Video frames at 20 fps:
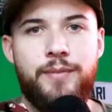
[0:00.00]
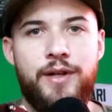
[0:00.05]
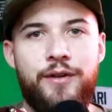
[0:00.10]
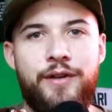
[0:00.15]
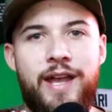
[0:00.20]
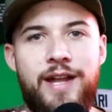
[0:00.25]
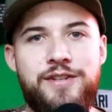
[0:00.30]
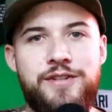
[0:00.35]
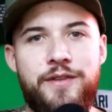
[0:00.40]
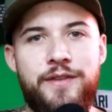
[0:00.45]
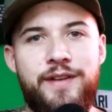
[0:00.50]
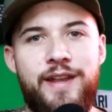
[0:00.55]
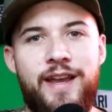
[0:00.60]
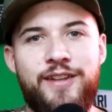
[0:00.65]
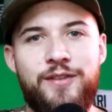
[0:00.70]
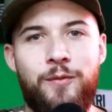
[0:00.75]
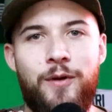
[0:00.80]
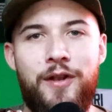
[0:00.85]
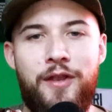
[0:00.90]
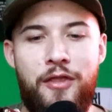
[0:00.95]
But I'll catch you on the
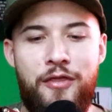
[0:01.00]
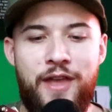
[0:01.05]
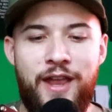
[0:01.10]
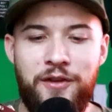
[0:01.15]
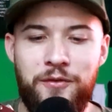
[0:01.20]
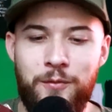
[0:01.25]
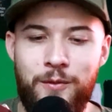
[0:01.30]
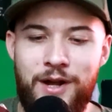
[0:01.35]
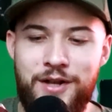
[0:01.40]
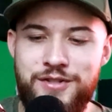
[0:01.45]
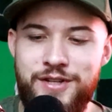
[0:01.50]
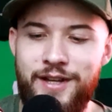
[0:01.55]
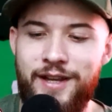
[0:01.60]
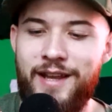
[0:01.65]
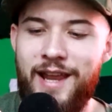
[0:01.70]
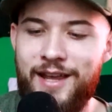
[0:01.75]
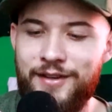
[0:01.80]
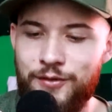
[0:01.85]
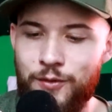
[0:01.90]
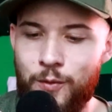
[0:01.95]
next one. Thanks for watching.
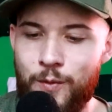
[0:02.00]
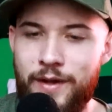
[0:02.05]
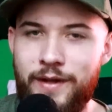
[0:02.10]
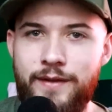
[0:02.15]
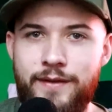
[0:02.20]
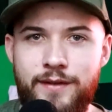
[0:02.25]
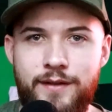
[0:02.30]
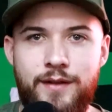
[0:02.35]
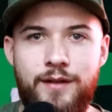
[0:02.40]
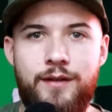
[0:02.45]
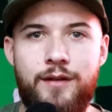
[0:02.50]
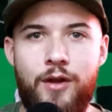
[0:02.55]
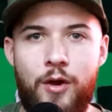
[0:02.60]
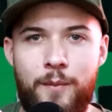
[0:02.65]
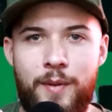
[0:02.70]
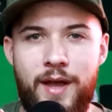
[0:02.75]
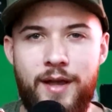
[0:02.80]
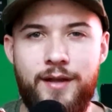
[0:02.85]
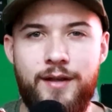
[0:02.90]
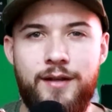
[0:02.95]
And as always, go
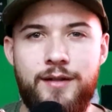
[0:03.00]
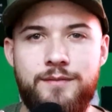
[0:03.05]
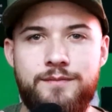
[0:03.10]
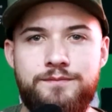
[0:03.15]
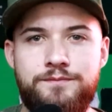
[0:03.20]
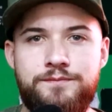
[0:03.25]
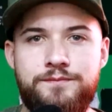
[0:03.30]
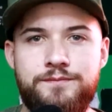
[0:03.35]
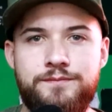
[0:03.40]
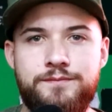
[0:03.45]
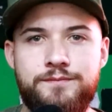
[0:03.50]
Pack Go.